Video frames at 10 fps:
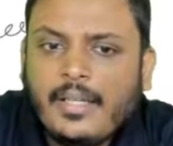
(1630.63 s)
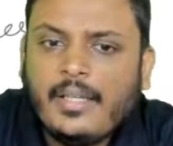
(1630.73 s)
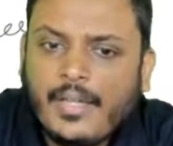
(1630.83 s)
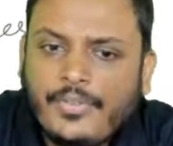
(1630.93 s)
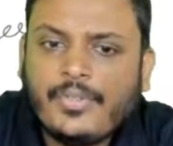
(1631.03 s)

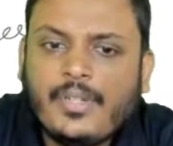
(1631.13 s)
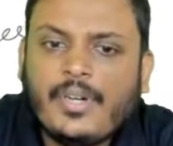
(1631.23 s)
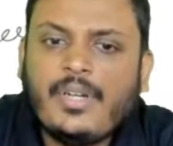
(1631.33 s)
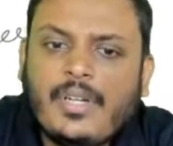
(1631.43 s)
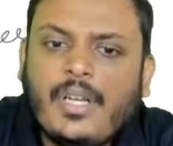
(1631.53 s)
yes,
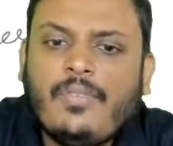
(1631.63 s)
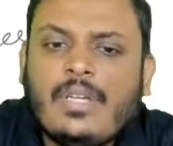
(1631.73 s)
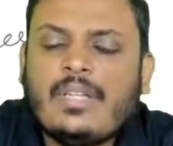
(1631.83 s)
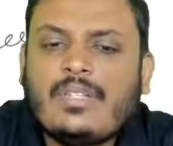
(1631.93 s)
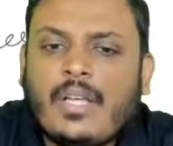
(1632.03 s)
written
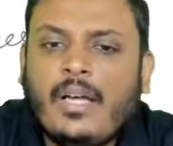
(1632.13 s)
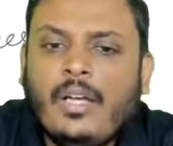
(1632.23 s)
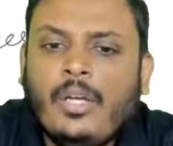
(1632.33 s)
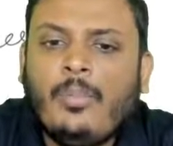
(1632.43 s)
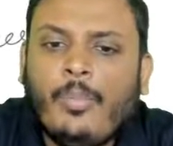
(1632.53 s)
evidence
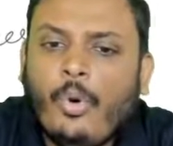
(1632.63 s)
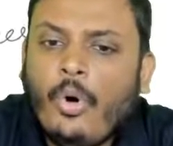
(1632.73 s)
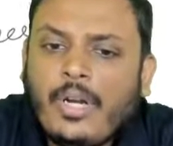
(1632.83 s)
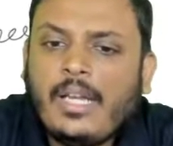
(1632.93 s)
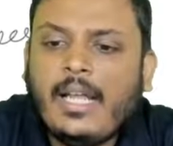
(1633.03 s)
are
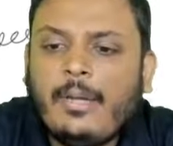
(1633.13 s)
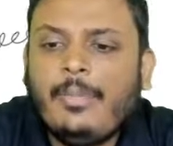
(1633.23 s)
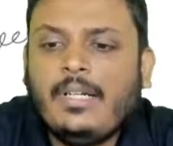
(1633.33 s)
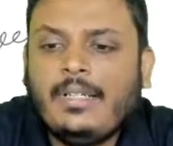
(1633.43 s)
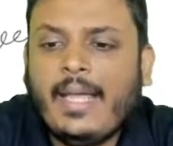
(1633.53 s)
more
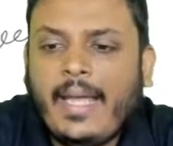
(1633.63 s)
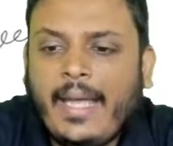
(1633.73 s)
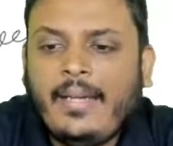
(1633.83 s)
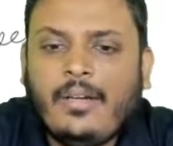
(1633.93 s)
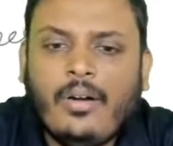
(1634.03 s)
reliable than